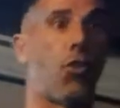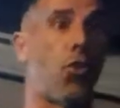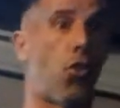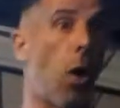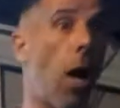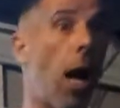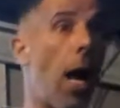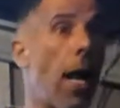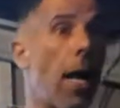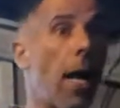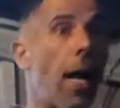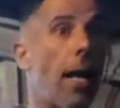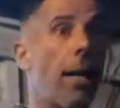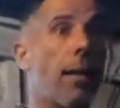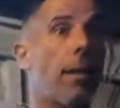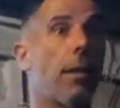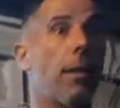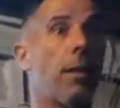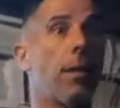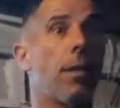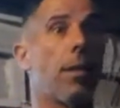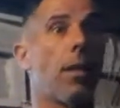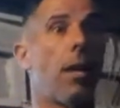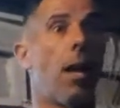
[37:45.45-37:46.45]
It's dry
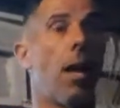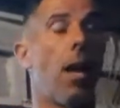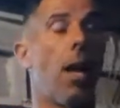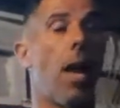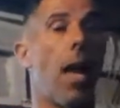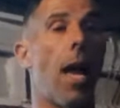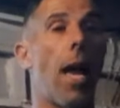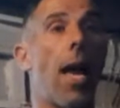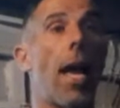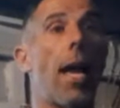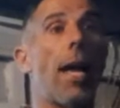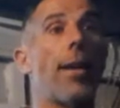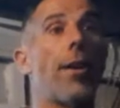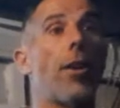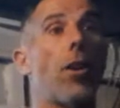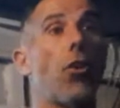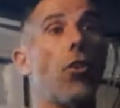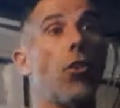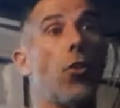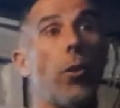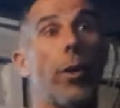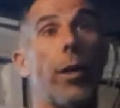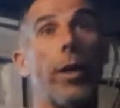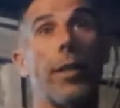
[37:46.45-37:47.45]
like this,
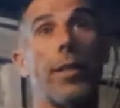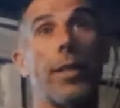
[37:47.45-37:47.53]
and